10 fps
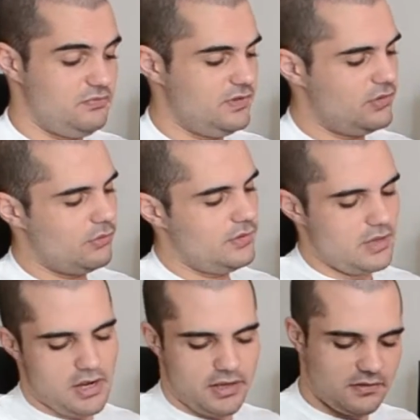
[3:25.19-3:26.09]

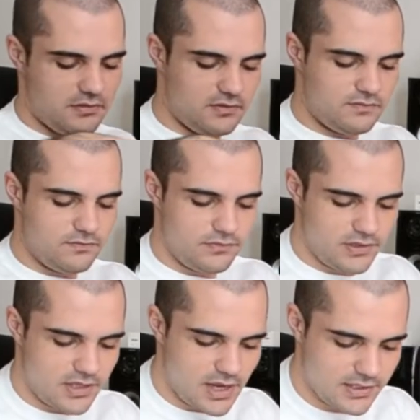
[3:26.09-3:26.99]
like it.
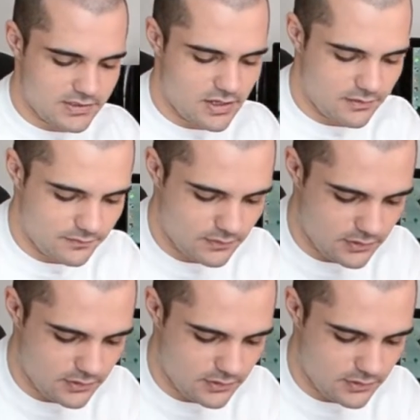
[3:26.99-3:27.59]
It adds a lot of